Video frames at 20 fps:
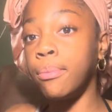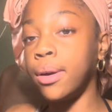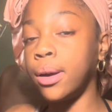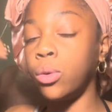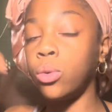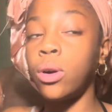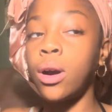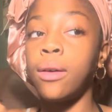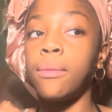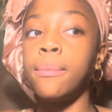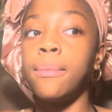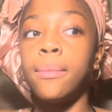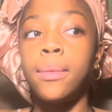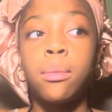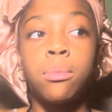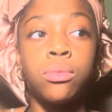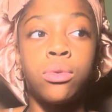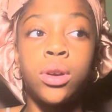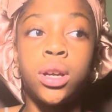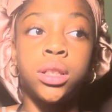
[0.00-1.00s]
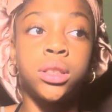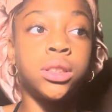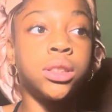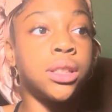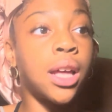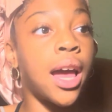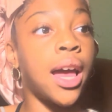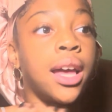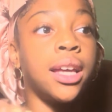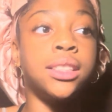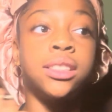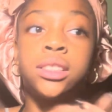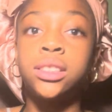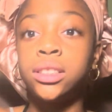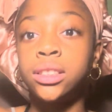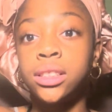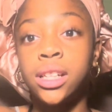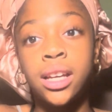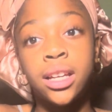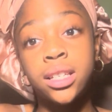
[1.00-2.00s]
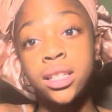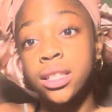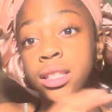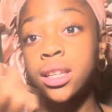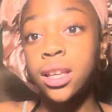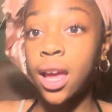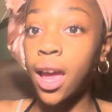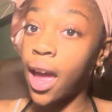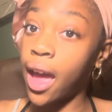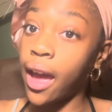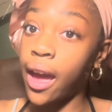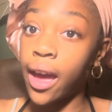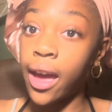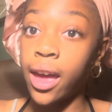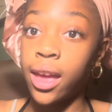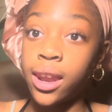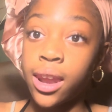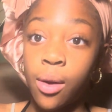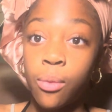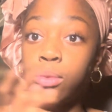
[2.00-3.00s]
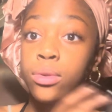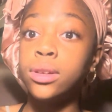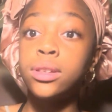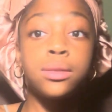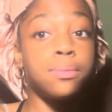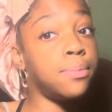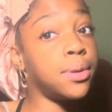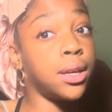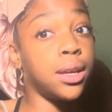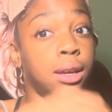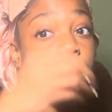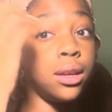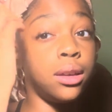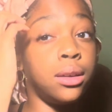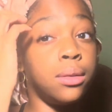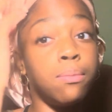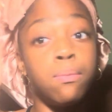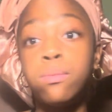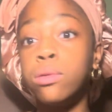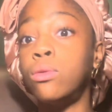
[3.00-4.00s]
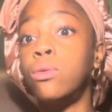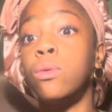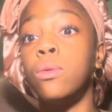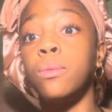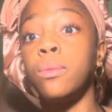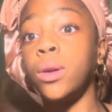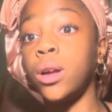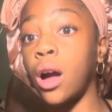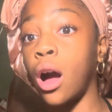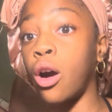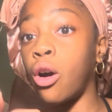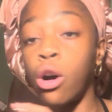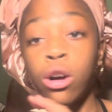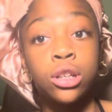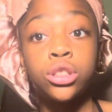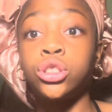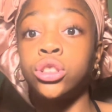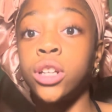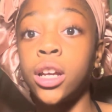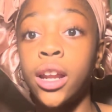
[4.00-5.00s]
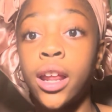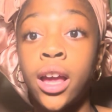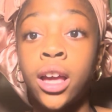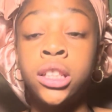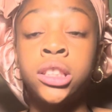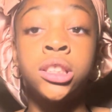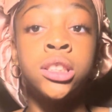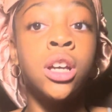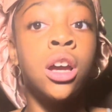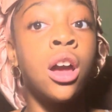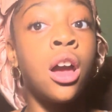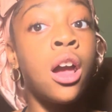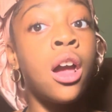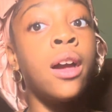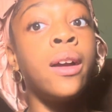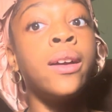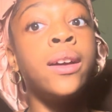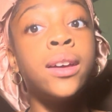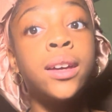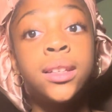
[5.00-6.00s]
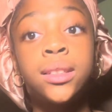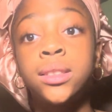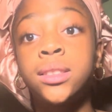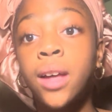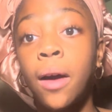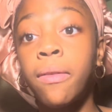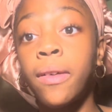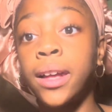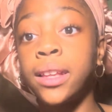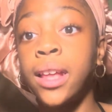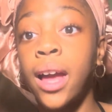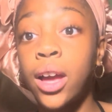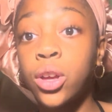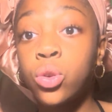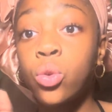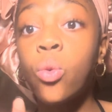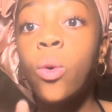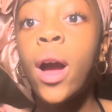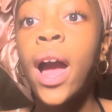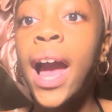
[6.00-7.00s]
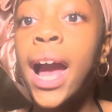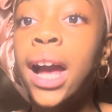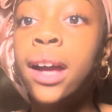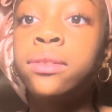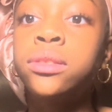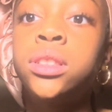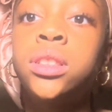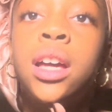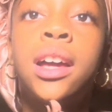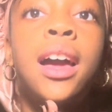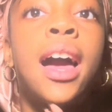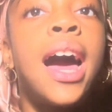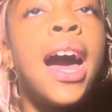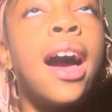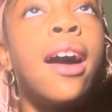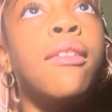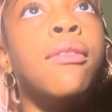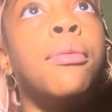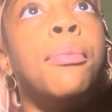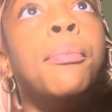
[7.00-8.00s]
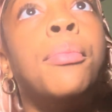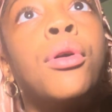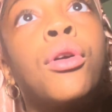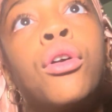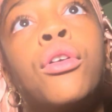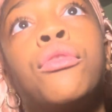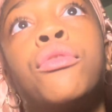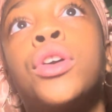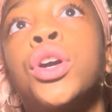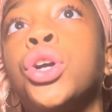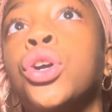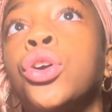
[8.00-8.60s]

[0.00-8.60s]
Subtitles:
Oh, I remember is that it's A, that one's B, boom, got all straight A's and stuff like that. You don't have to have perfect